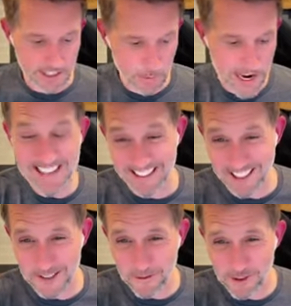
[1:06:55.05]
And so we had the
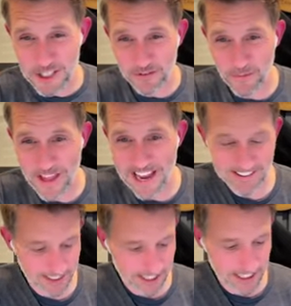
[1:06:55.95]
gun footage from
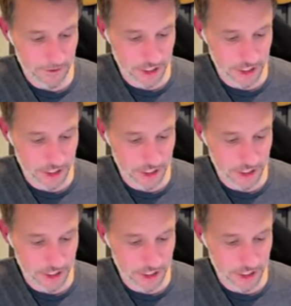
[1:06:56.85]
that to kind of